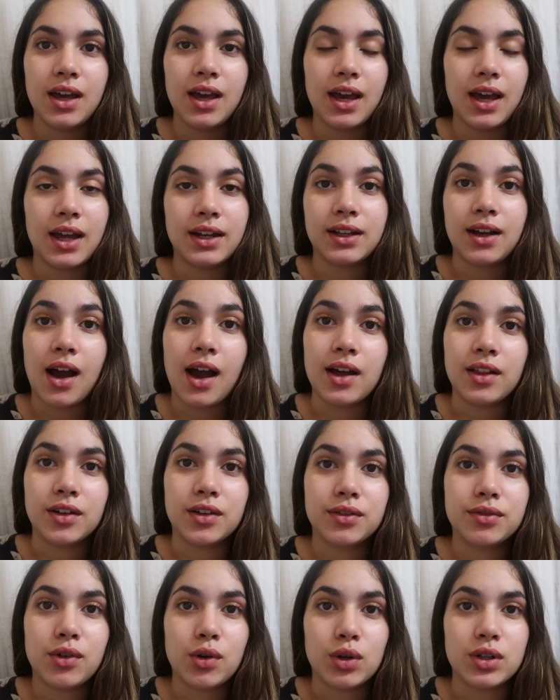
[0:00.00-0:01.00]
And
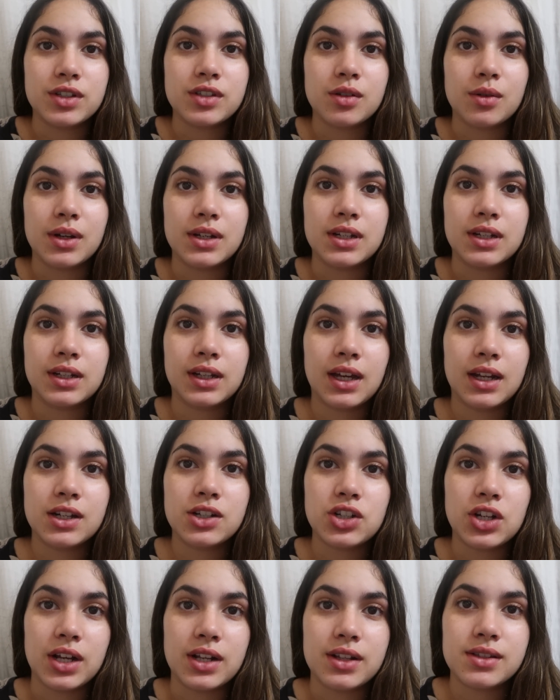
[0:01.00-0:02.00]
Kailah, of course, so I didn't get a
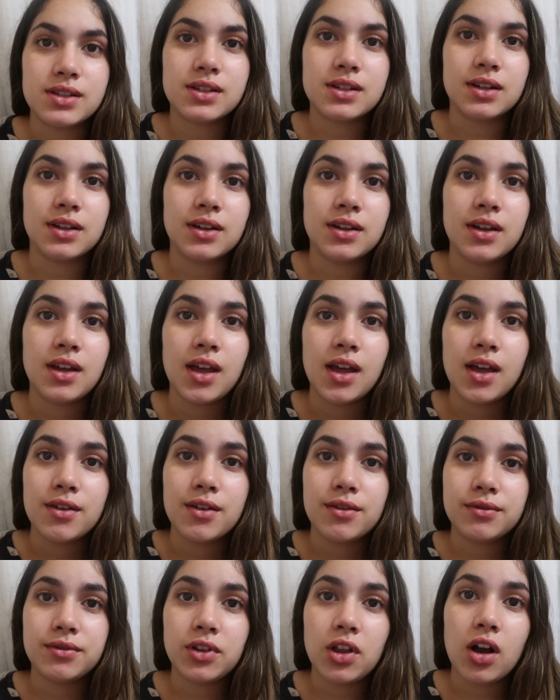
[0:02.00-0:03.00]
chance to
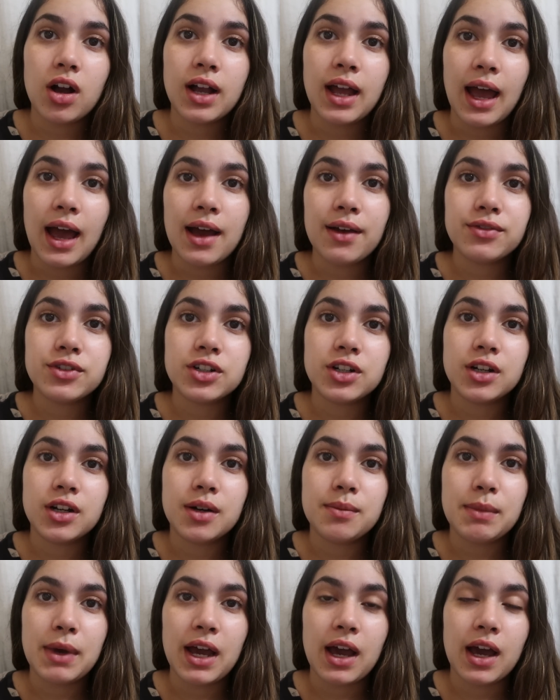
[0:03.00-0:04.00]
vlog after
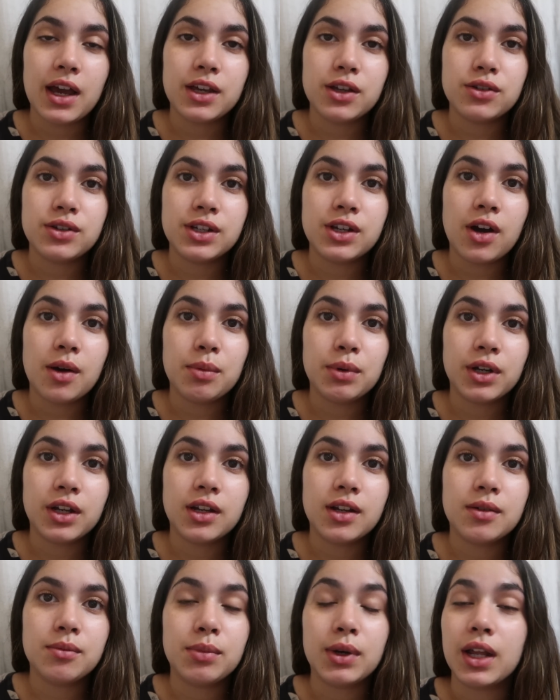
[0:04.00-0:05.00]
my IUD got put
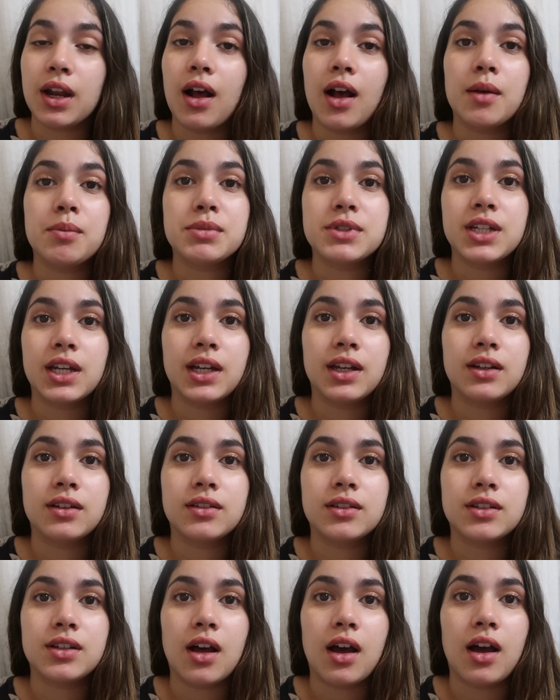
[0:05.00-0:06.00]
in. But
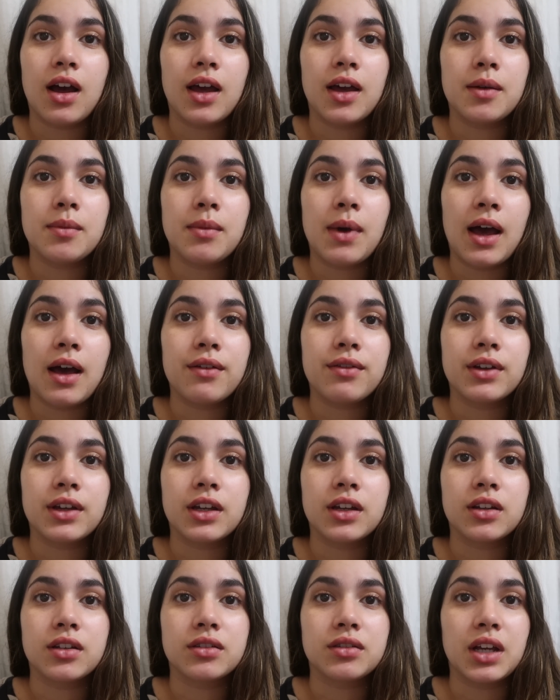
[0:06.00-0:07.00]
update, I am
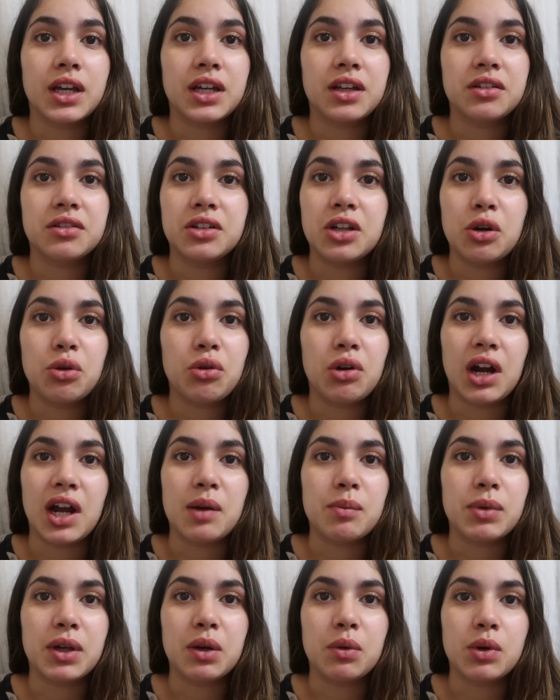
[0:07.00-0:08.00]
having like no
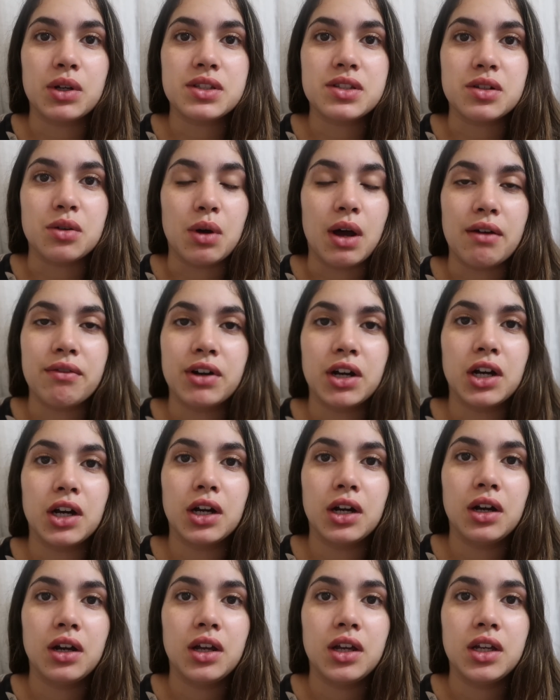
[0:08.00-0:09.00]
cramping
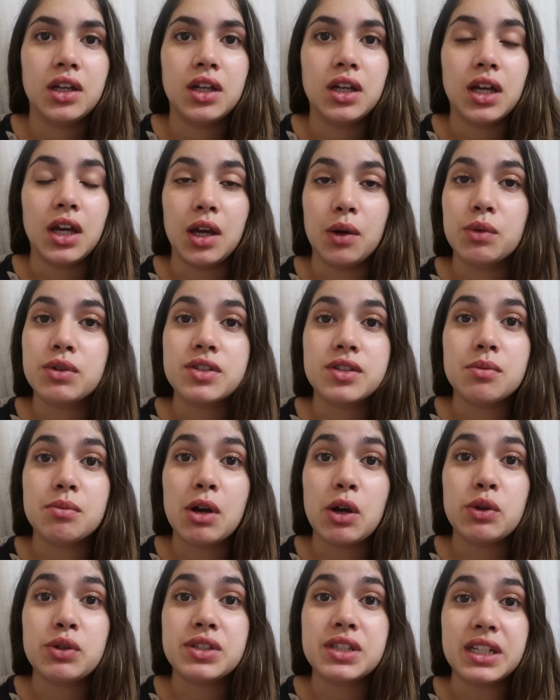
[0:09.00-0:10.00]
whatsoever. It was the
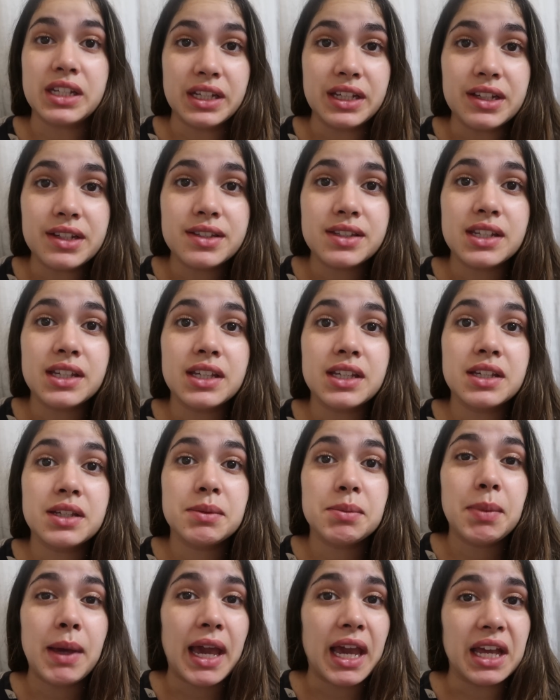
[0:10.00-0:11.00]
most easy,
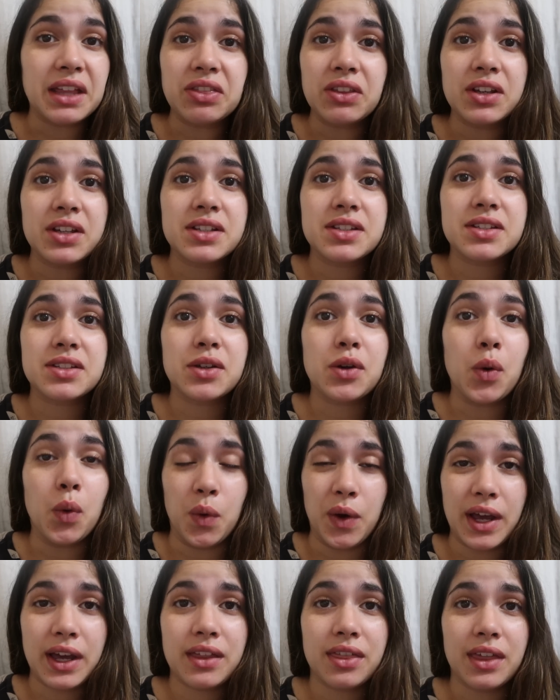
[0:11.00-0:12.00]
painless,
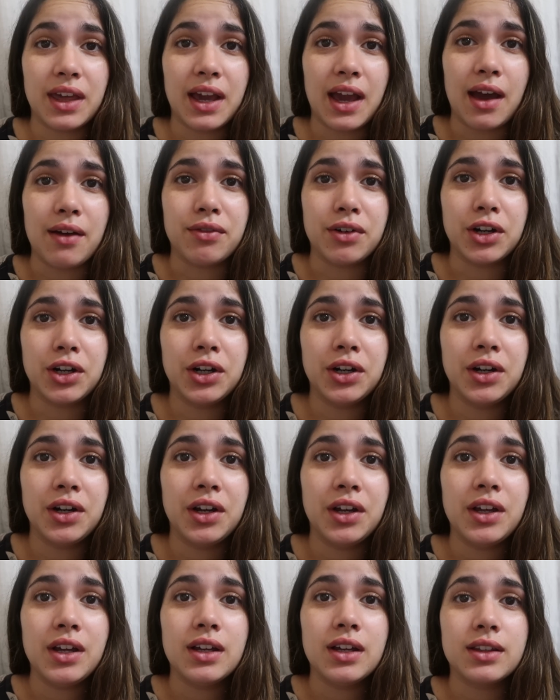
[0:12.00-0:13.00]
quick thing ever.
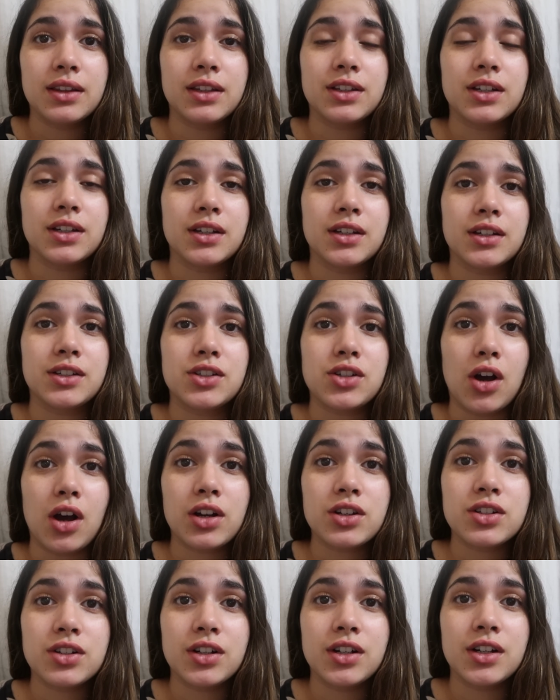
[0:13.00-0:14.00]
The
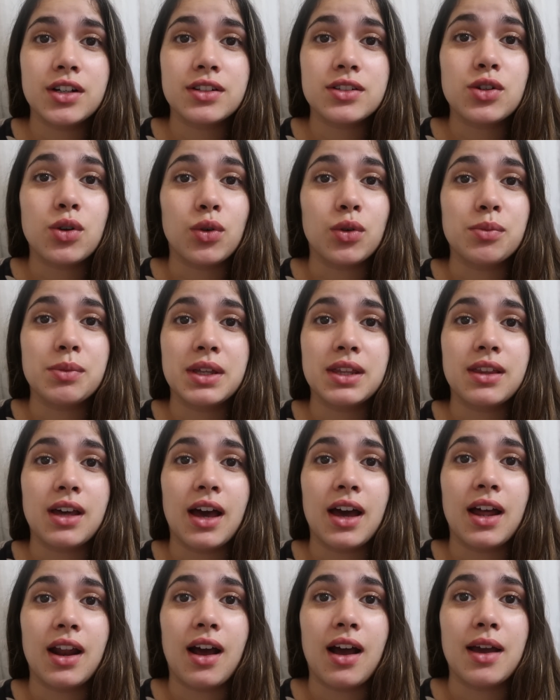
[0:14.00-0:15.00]
doctor told me
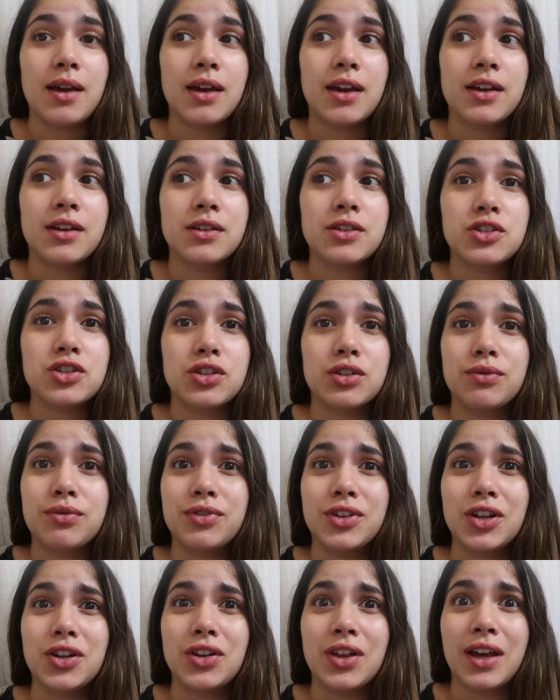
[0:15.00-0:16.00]
that I should
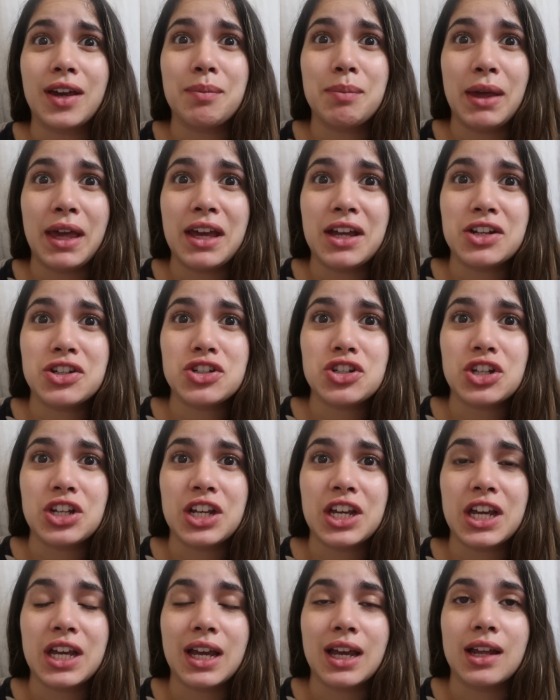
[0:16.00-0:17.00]
feel like
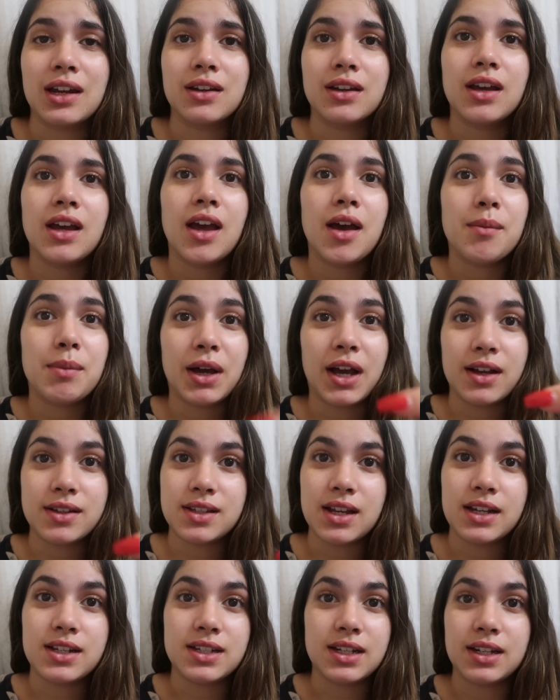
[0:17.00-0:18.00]
pinching, and because
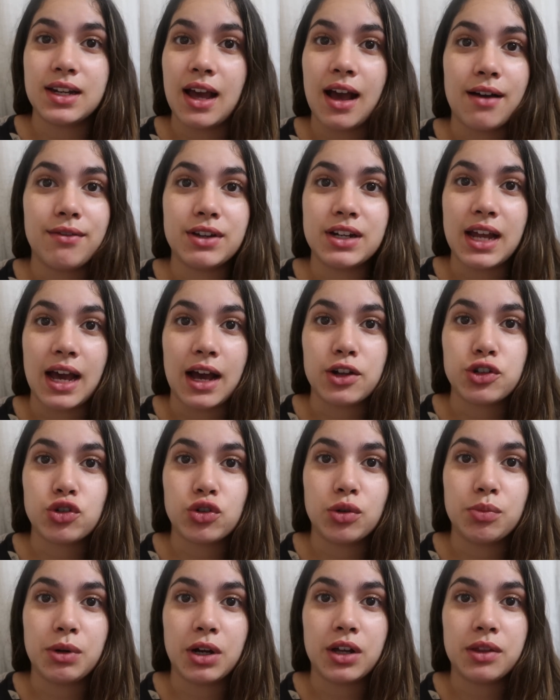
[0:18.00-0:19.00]
I didn't have a
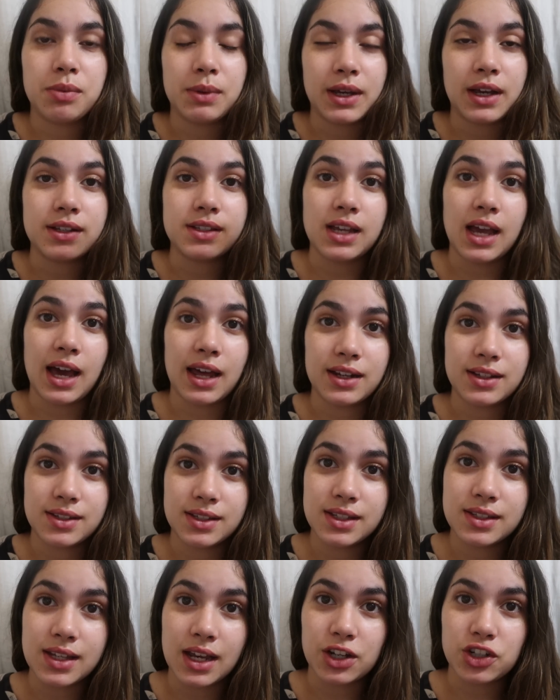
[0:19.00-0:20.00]
natural birth because I had a
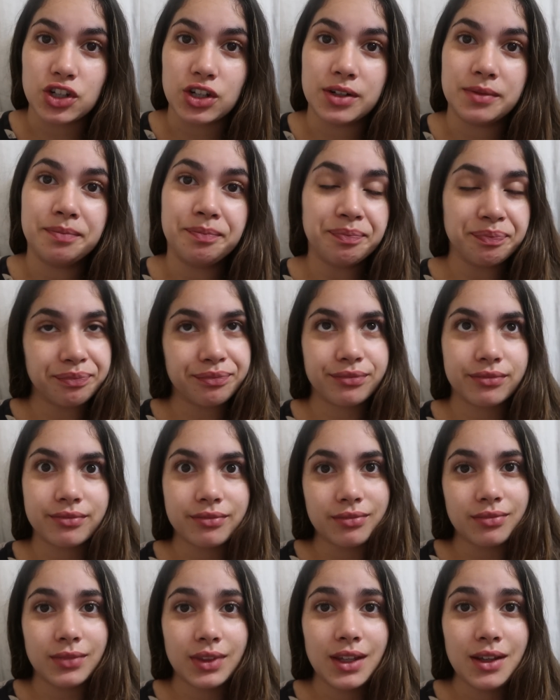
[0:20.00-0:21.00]
C-section,
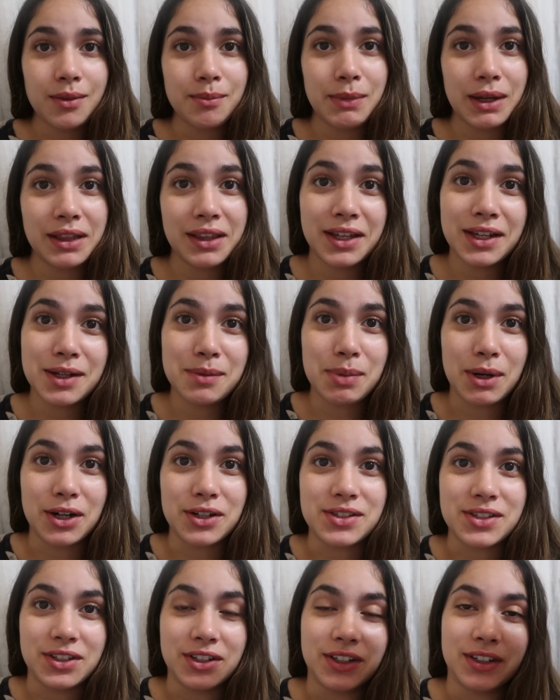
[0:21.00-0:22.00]
my lady
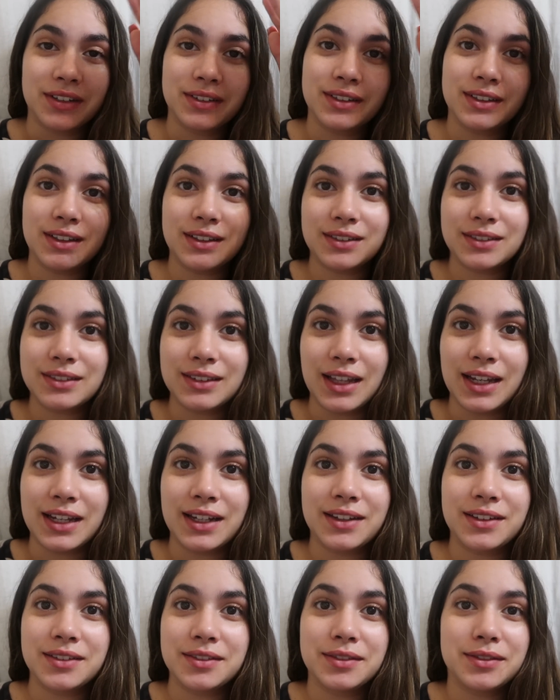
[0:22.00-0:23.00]
parts are
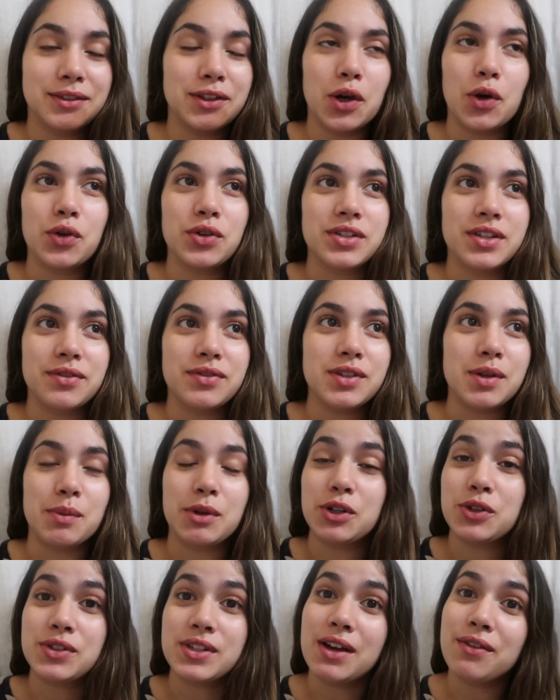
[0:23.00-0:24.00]
like those of someone
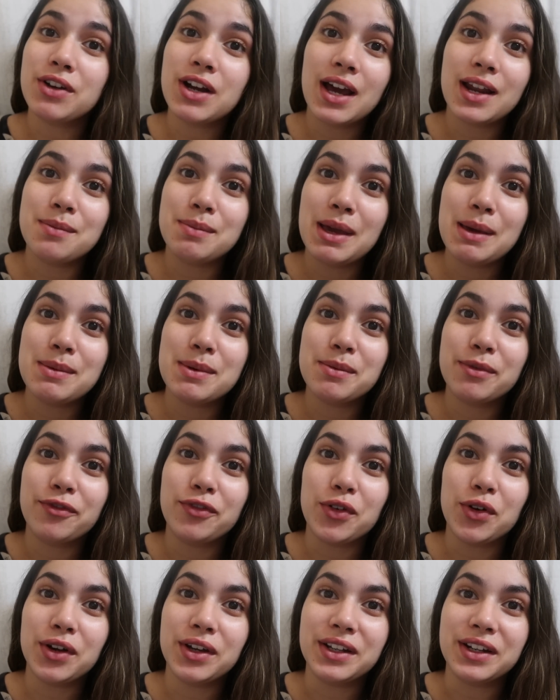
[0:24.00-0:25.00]
who's never had a baby
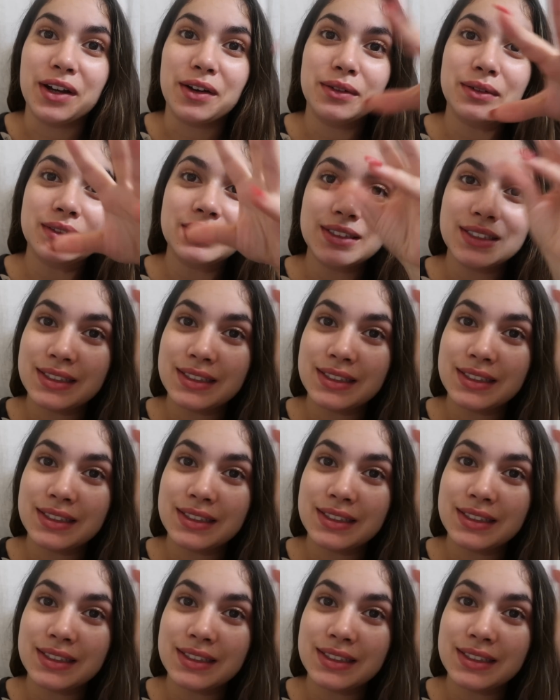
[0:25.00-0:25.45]
before, you know,